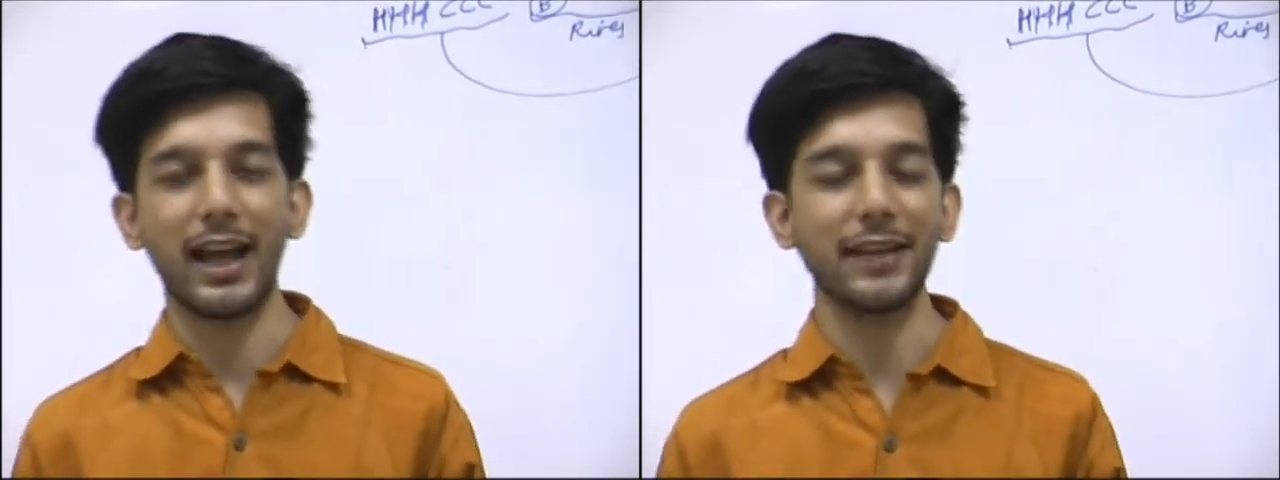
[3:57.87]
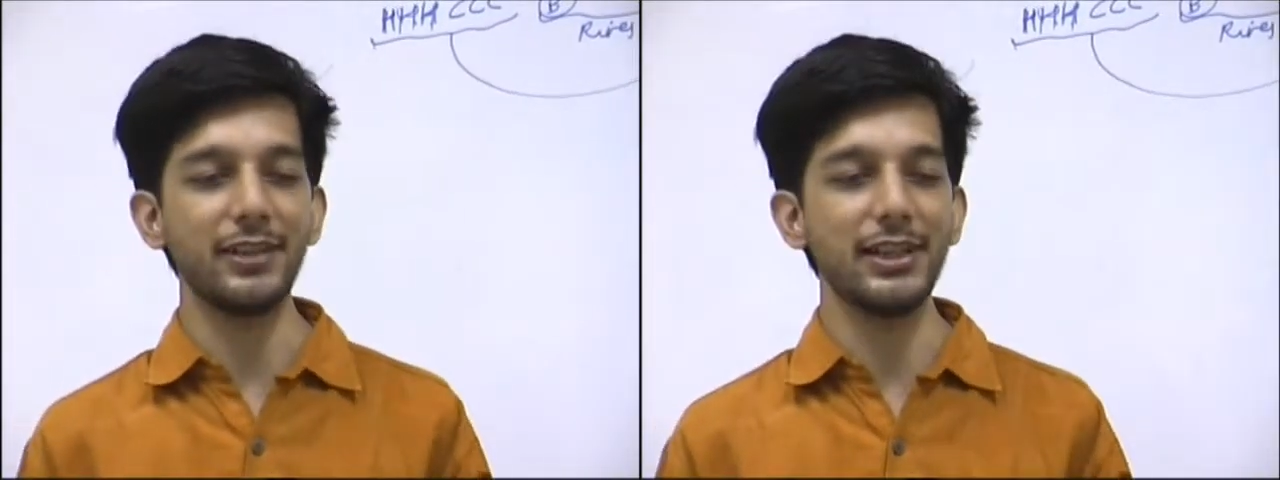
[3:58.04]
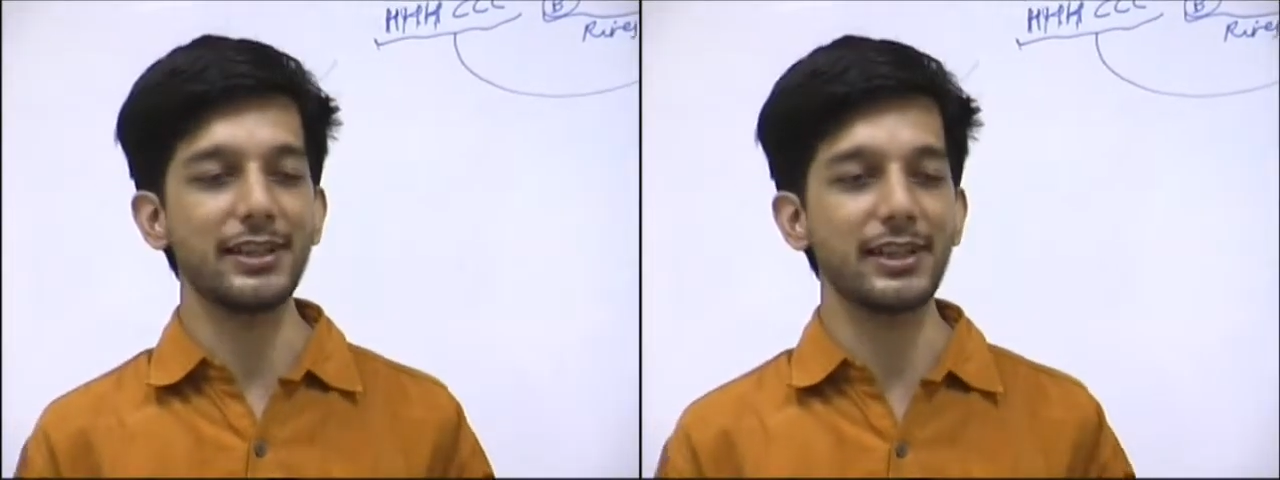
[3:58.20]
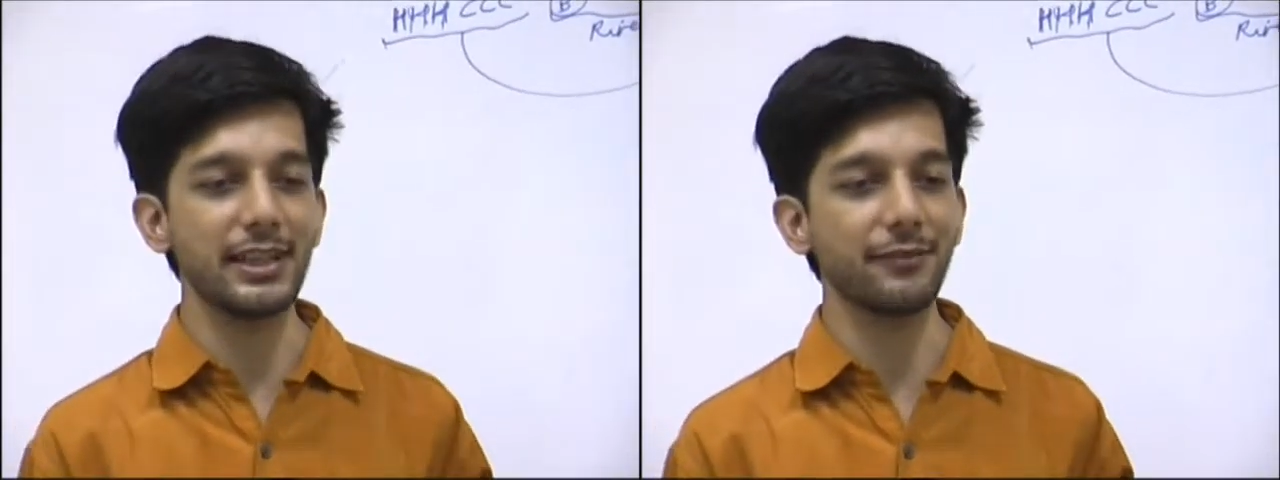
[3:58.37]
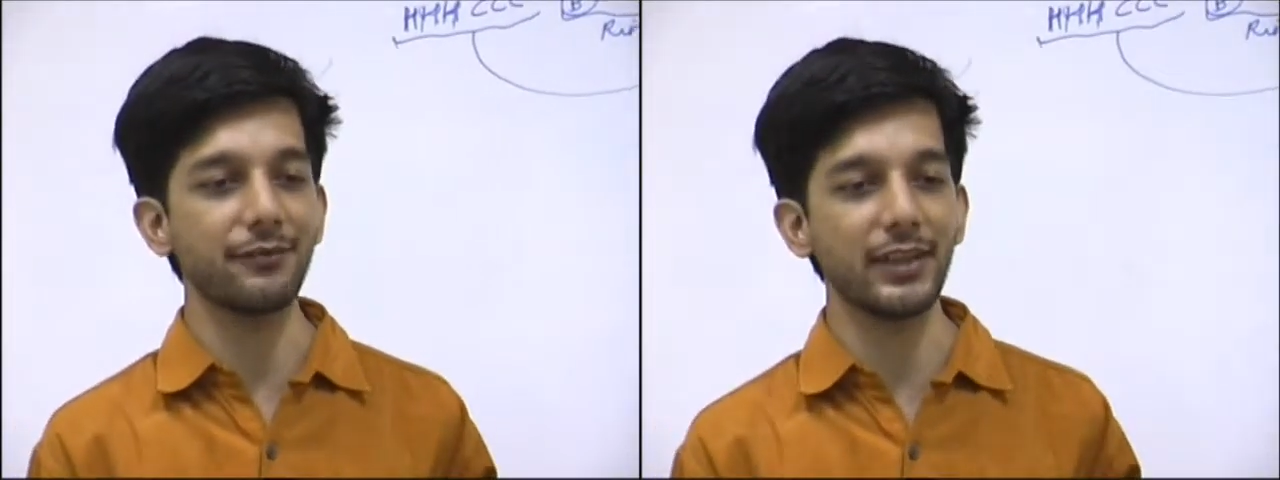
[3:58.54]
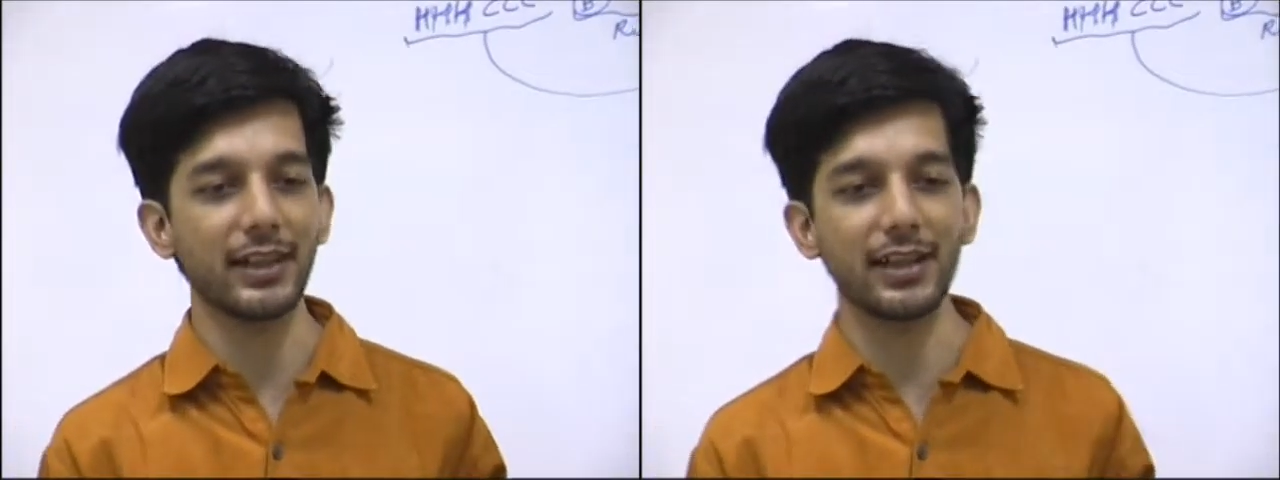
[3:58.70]
and we'll see
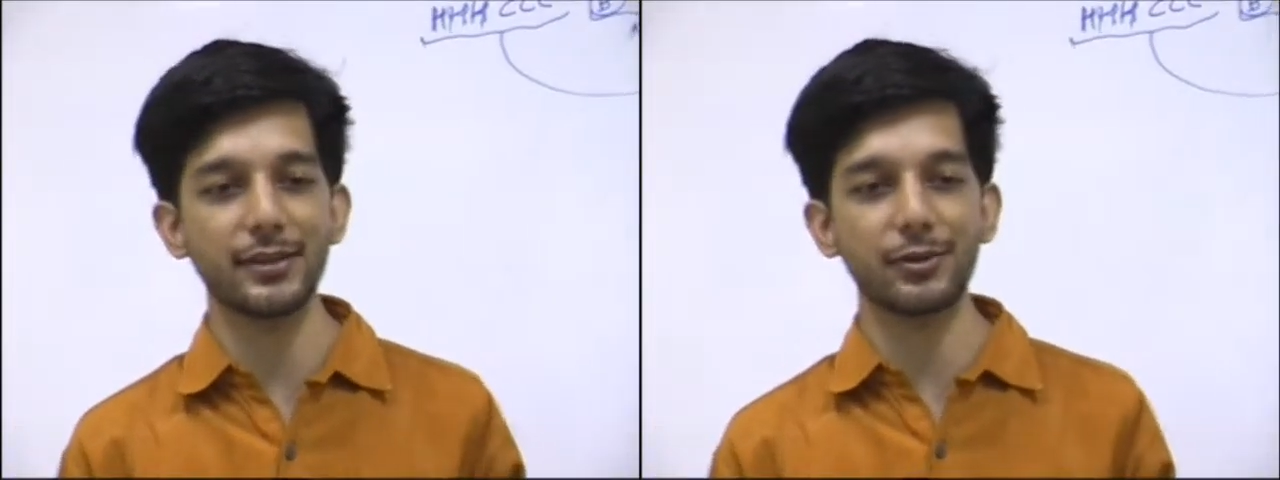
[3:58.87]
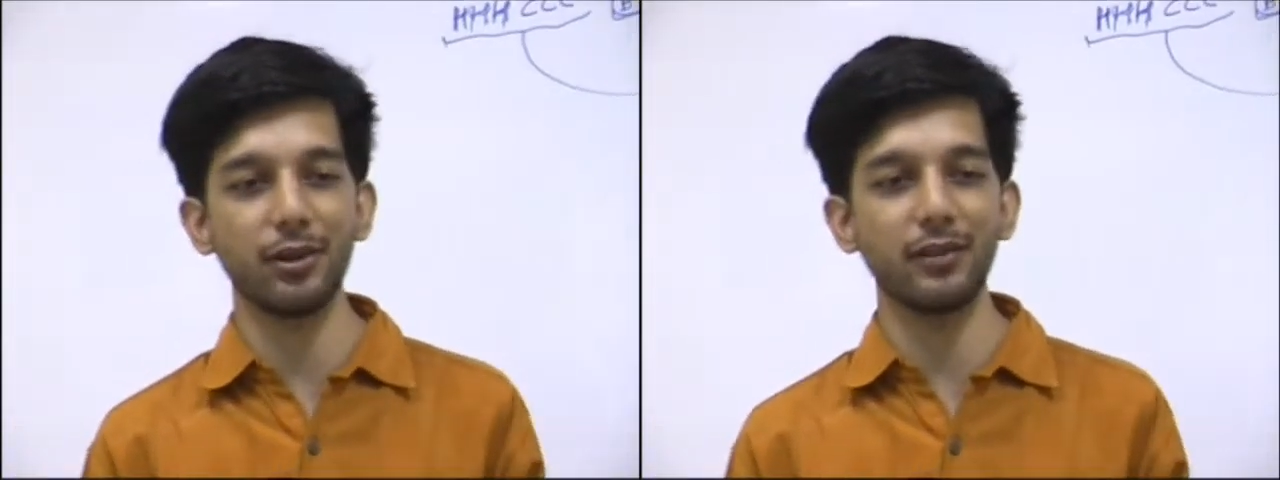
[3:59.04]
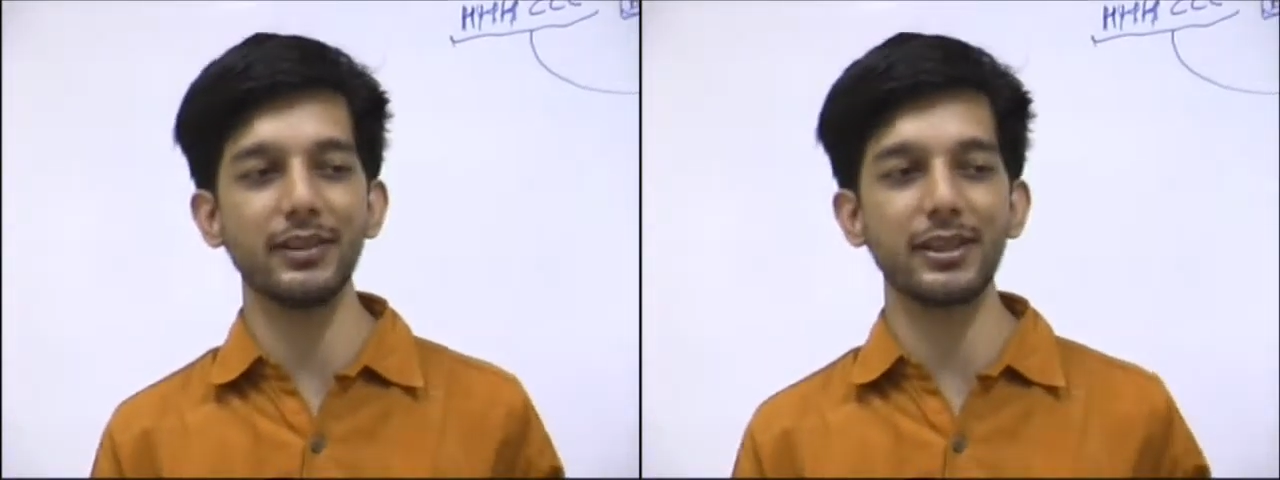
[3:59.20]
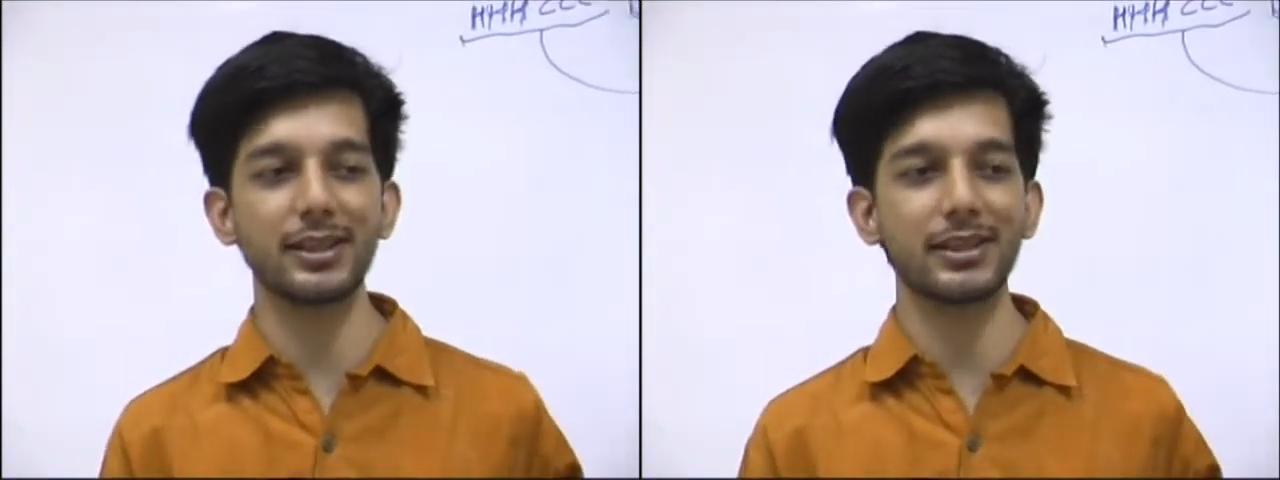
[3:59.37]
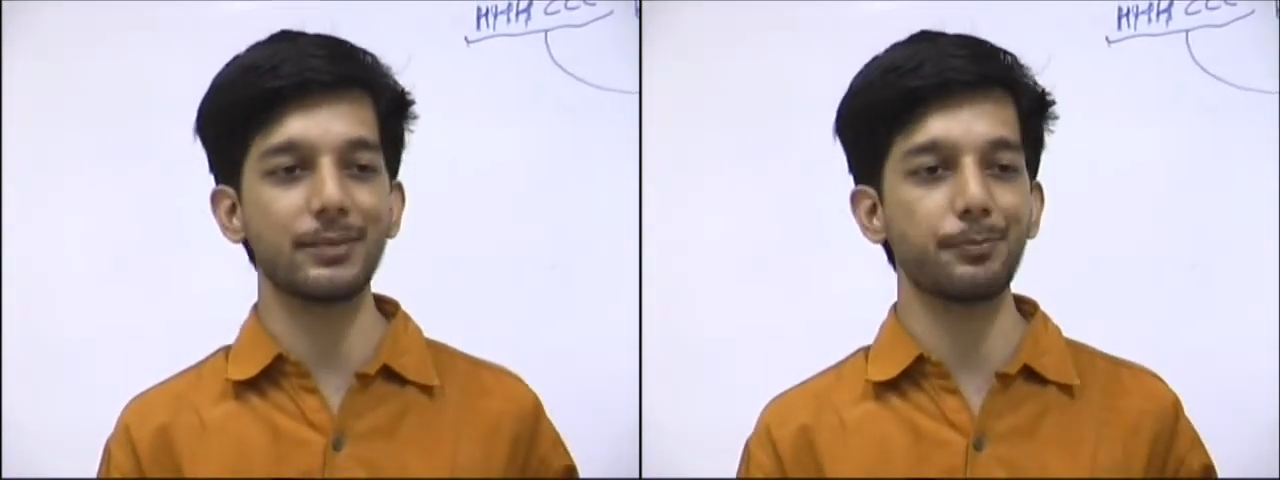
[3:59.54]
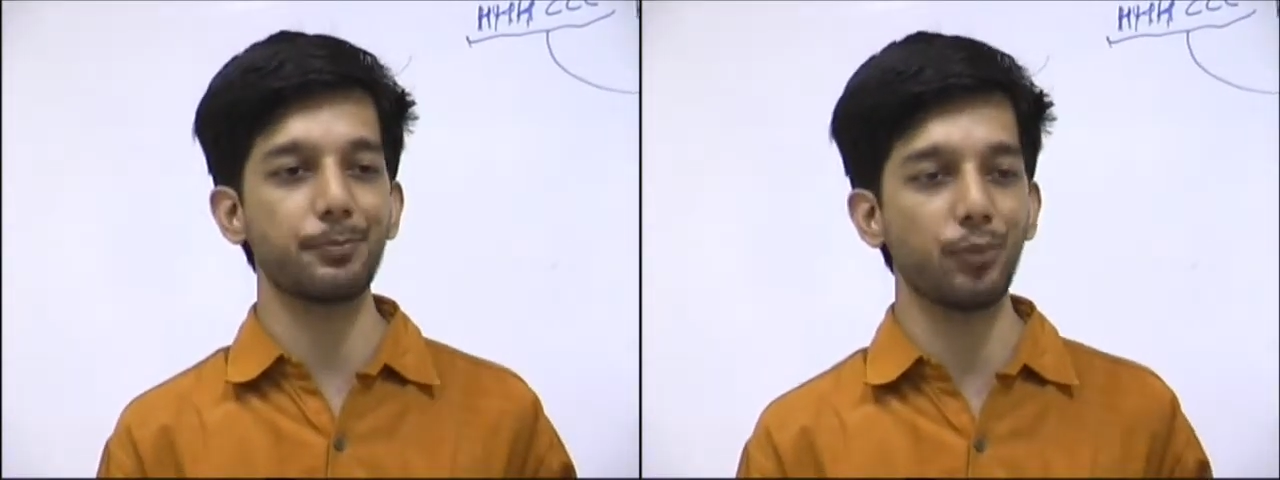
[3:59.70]
if we can solve
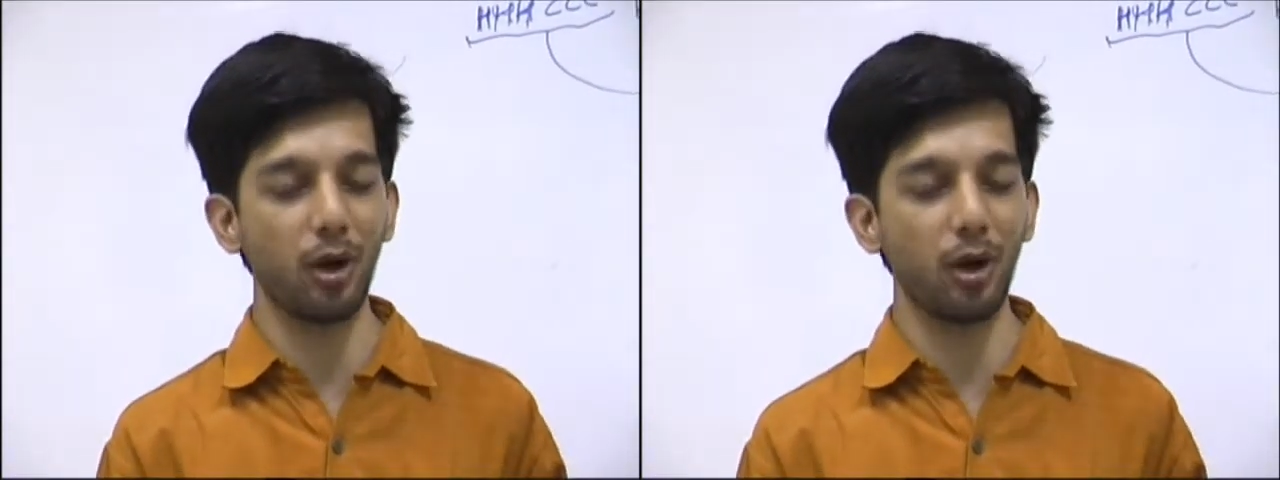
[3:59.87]
this